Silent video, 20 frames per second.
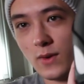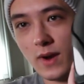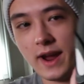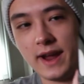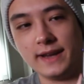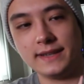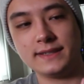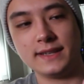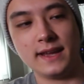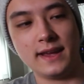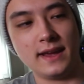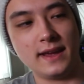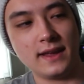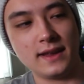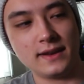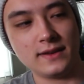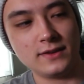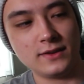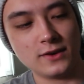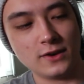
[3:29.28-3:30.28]
great,
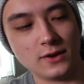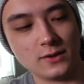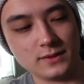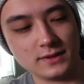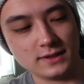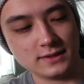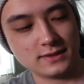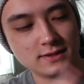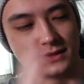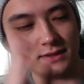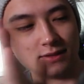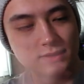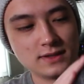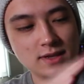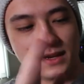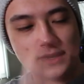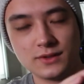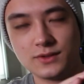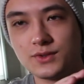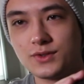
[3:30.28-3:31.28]
and you know, this is
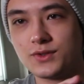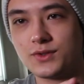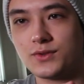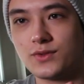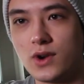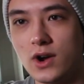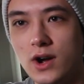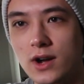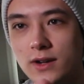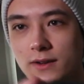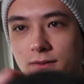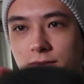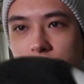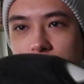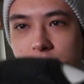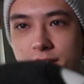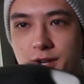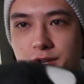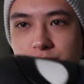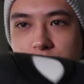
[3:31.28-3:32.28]
a strong
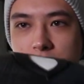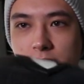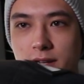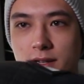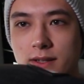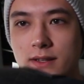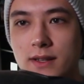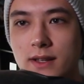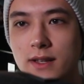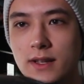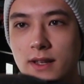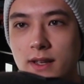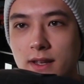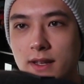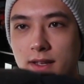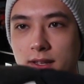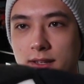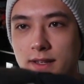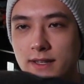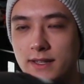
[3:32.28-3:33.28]
face shell.
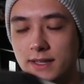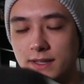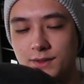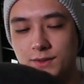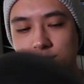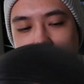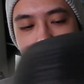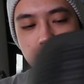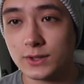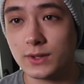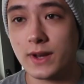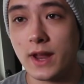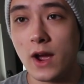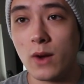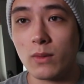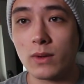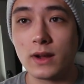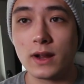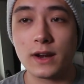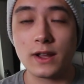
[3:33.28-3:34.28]
So
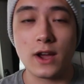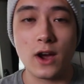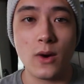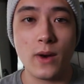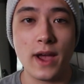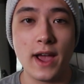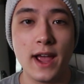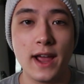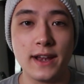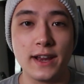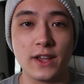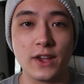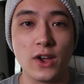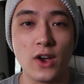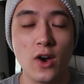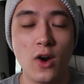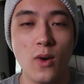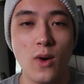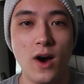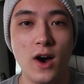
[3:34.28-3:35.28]
now we're gonna go ahead and
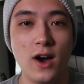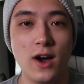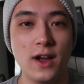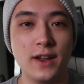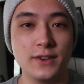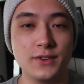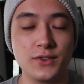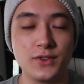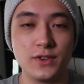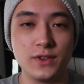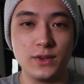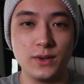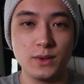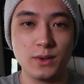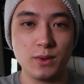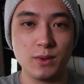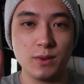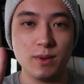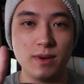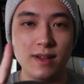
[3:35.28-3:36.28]
go on
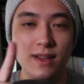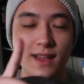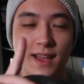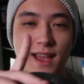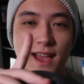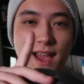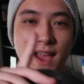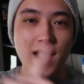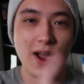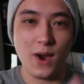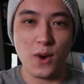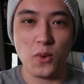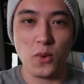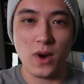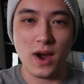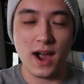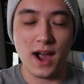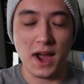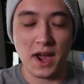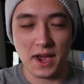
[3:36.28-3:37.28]
to
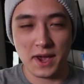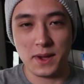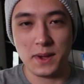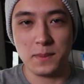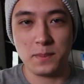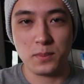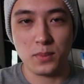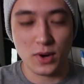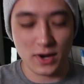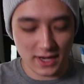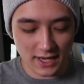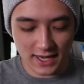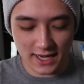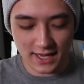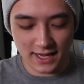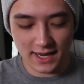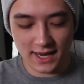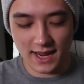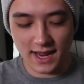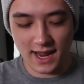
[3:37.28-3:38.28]
how I printed
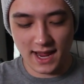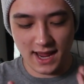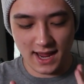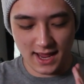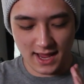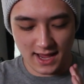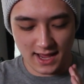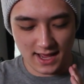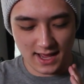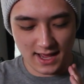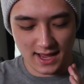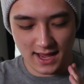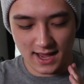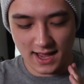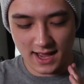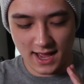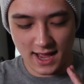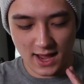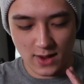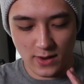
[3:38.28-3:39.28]
it,
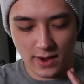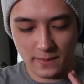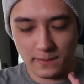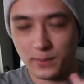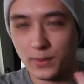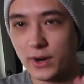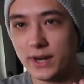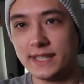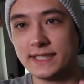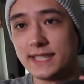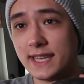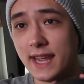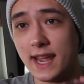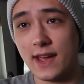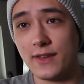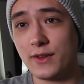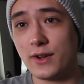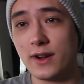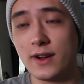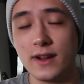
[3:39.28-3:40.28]
how I put it
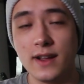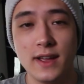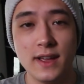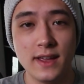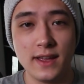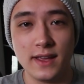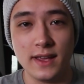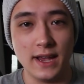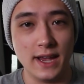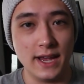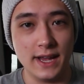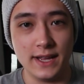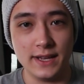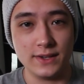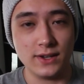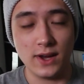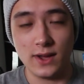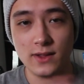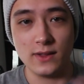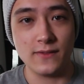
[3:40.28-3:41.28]
together,
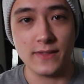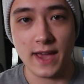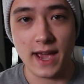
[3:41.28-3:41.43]
and all of